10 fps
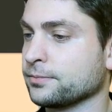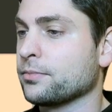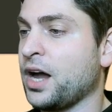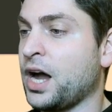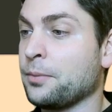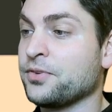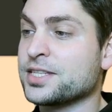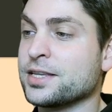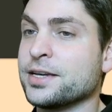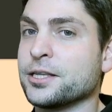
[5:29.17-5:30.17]

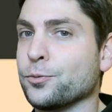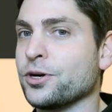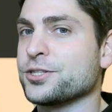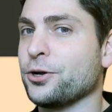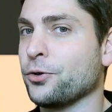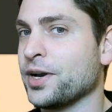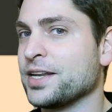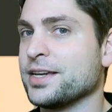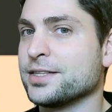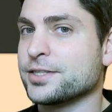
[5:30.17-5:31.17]
Obviously, it was
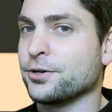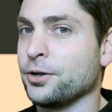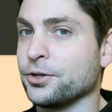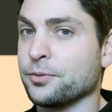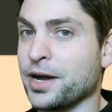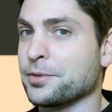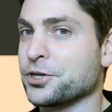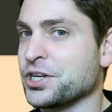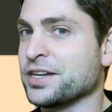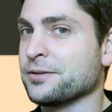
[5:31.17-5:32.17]
already installed on my
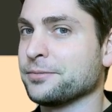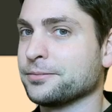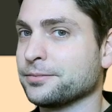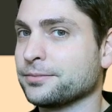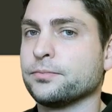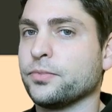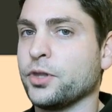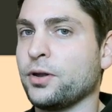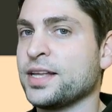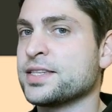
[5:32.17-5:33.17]
machine.
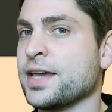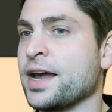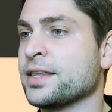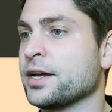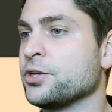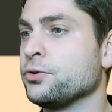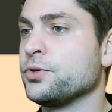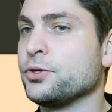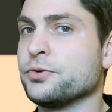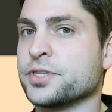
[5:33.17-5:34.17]
Now let's add a new
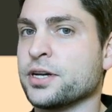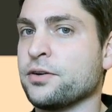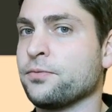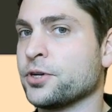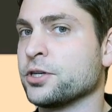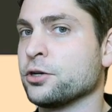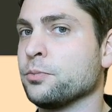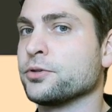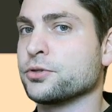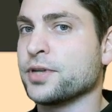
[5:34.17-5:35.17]
user for the
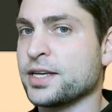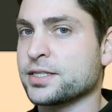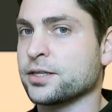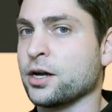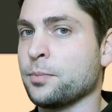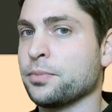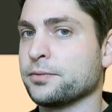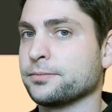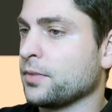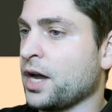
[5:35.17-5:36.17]
Ubuntu Desktop.
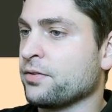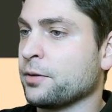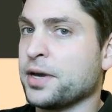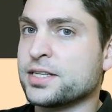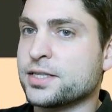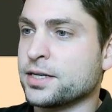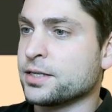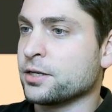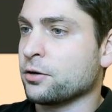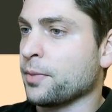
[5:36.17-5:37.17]
I will paste in
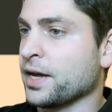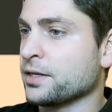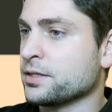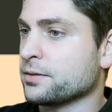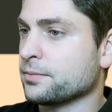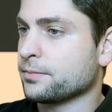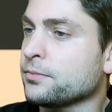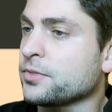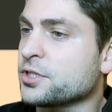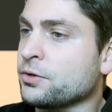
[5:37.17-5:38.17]
the command.
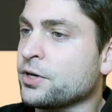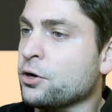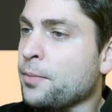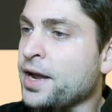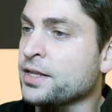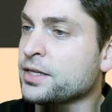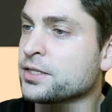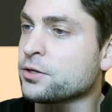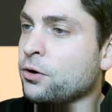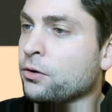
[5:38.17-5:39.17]
So the command is
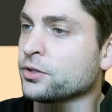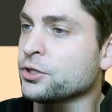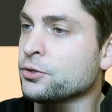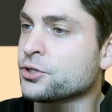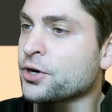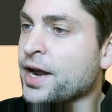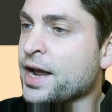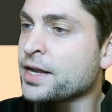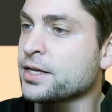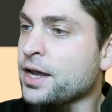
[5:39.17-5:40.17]
called user
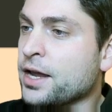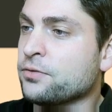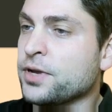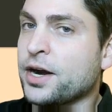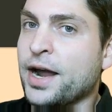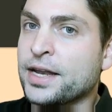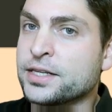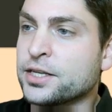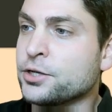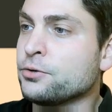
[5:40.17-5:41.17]
add, and we are adding
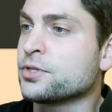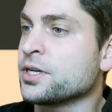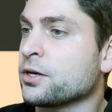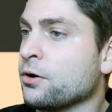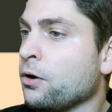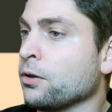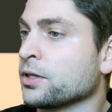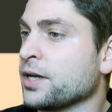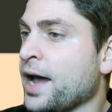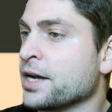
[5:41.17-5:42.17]
the user called
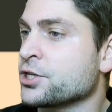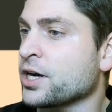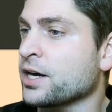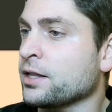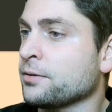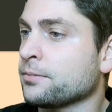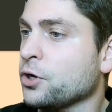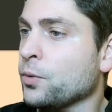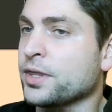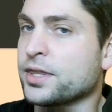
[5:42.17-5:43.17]
Agile
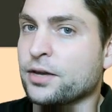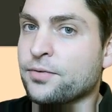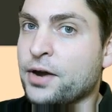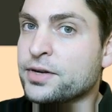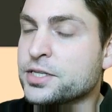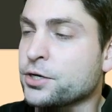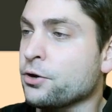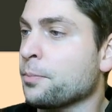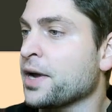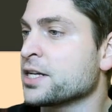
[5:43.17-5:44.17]
with a very secure
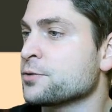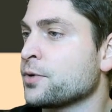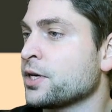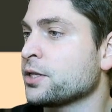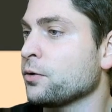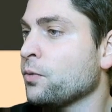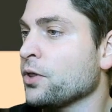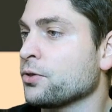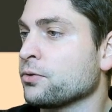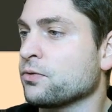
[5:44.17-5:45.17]
password
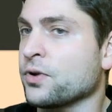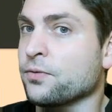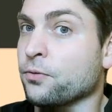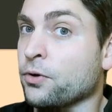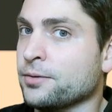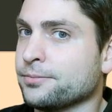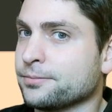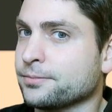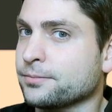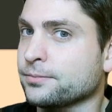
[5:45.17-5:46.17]
1234.
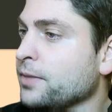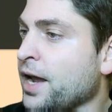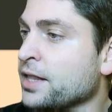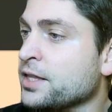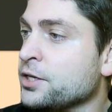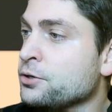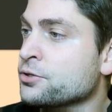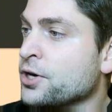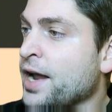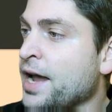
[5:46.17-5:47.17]
And the
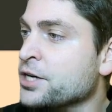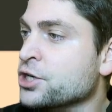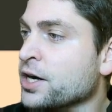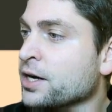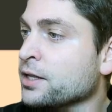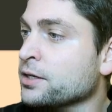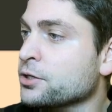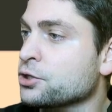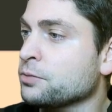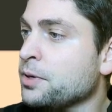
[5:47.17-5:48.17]
user Agile
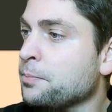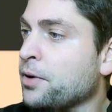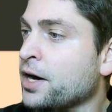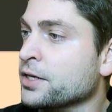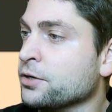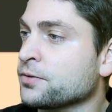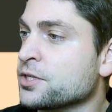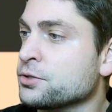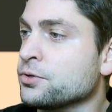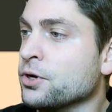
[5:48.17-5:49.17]
should be part of the
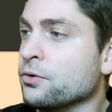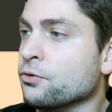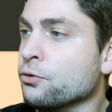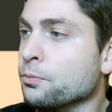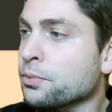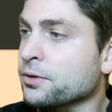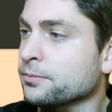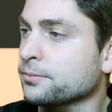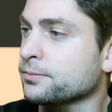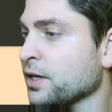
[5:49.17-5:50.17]
sudo group.
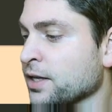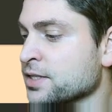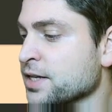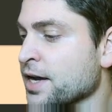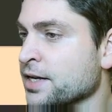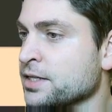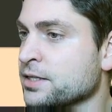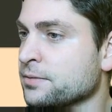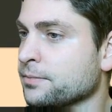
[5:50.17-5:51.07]
Let's add it.